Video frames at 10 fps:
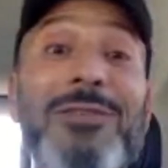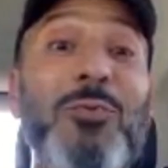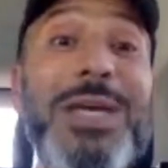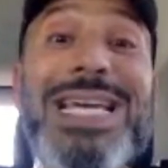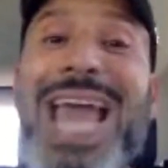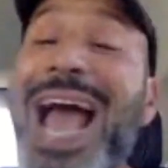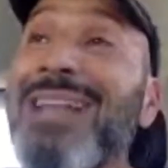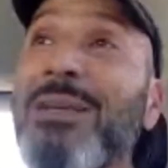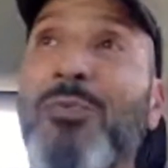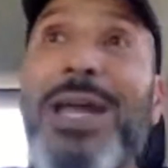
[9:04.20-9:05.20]
as we
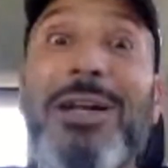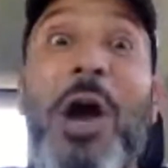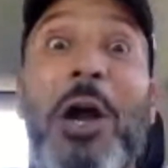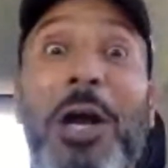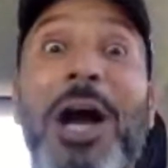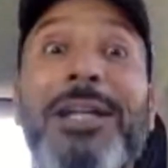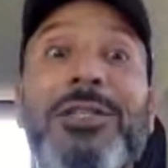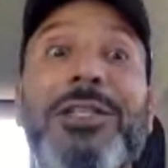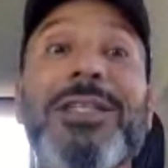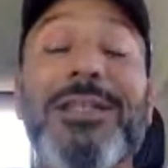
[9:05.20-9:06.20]
calibrate our
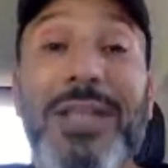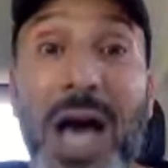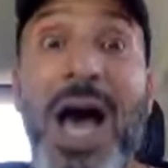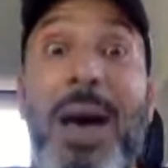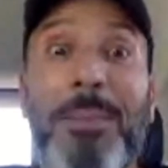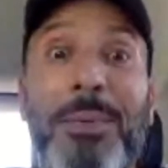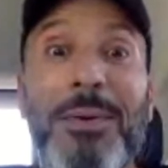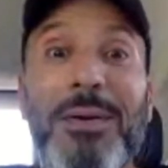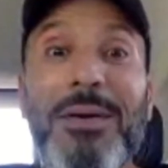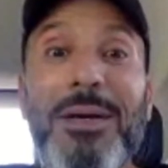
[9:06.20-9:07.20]
consciousness up,
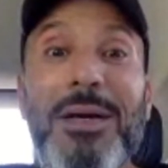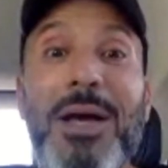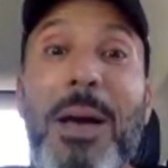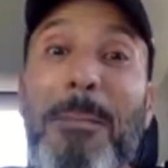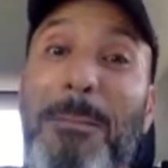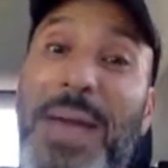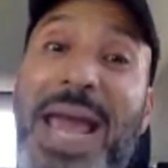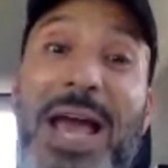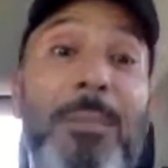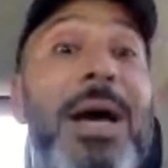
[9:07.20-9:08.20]

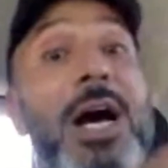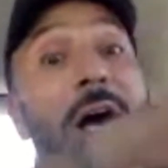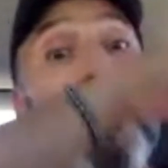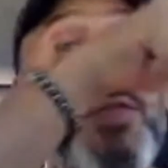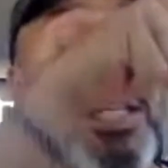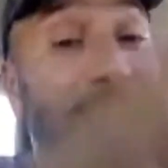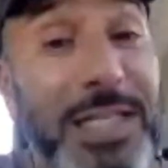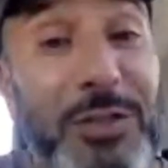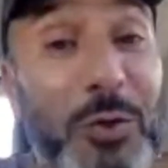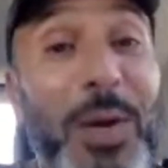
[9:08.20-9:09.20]
bam, the
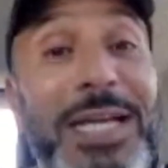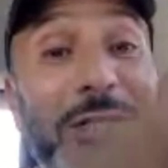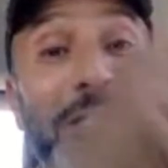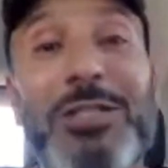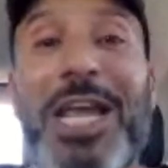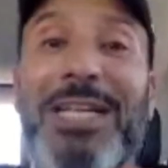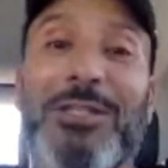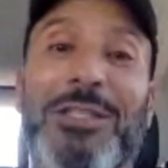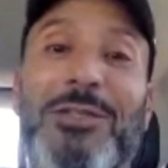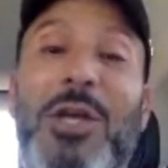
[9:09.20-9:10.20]
situation
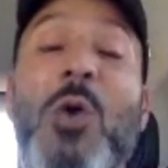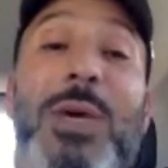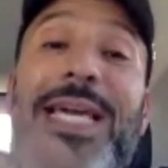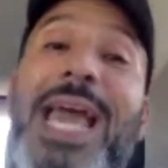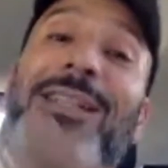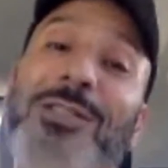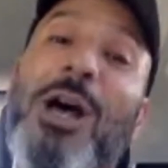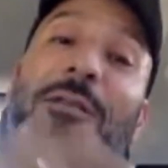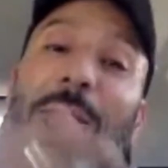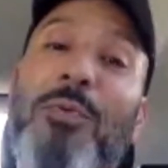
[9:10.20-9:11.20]
changes. We can't
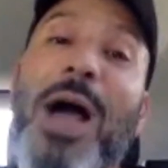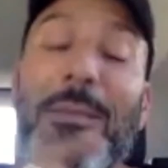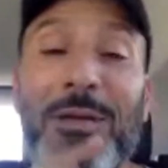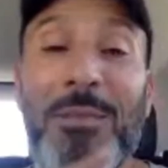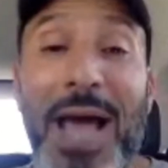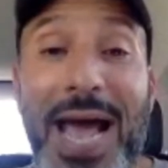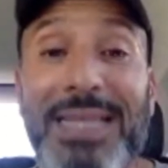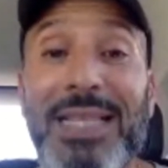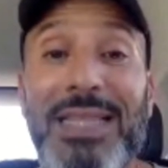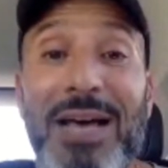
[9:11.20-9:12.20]
solve the problem
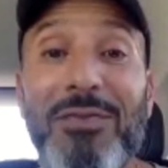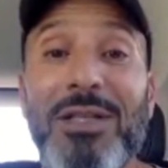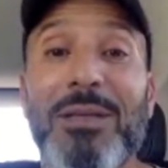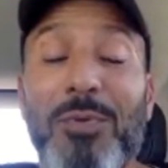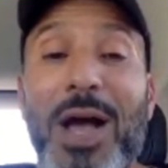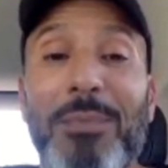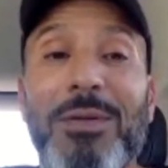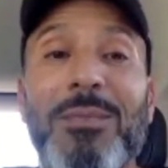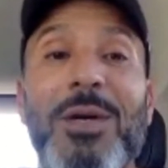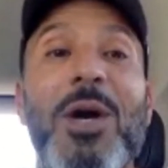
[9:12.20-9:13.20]
at the level of the
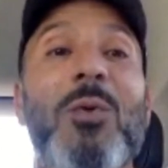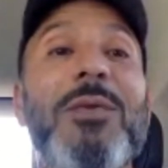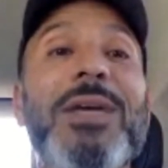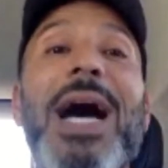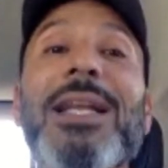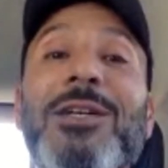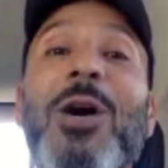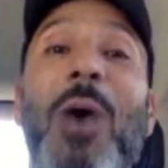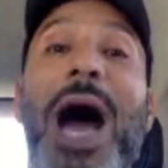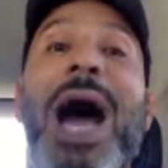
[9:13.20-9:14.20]
problem. We've got to
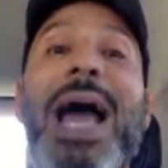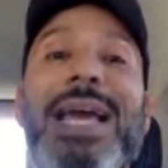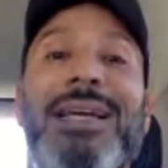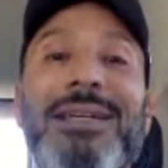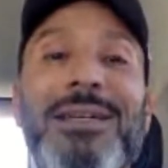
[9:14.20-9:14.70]
go high,